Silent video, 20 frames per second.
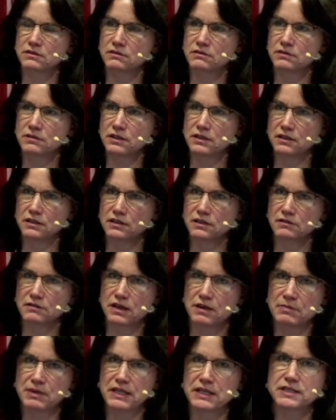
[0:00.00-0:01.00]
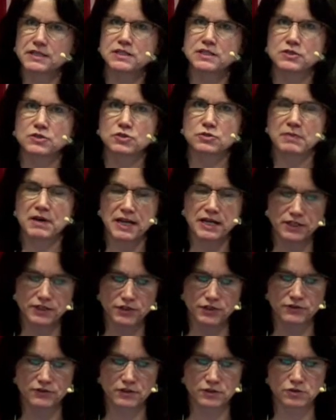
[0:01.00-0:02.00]
ability to
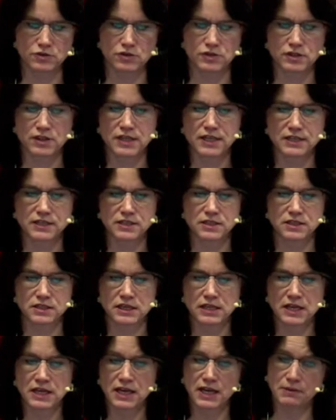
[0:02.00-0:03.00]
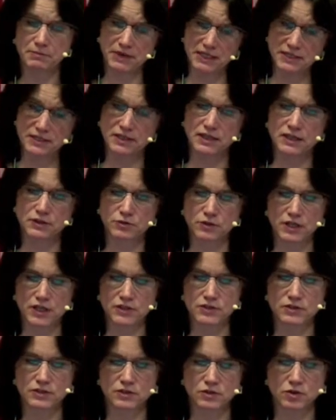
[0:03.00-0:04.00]
manage in this society, and basic
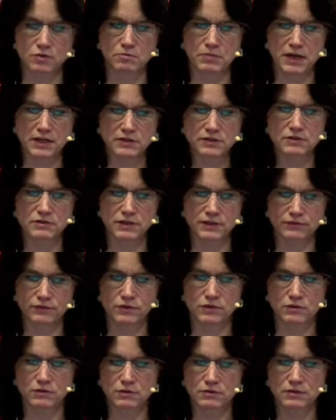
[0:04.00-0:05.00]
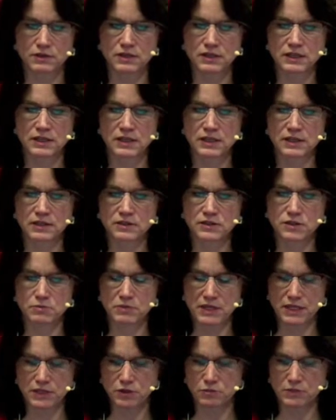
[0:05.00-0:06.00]
education is compulsory for all,
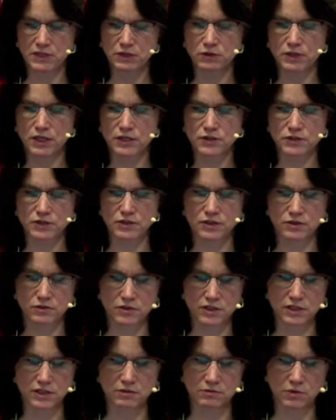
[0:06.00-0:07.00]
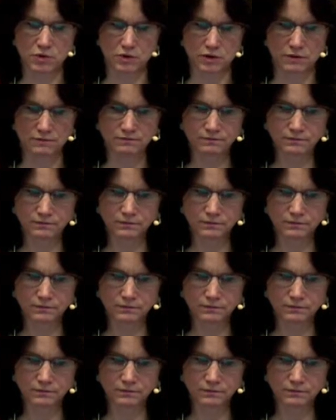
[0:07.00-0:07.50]
gymnasium education is not anymore.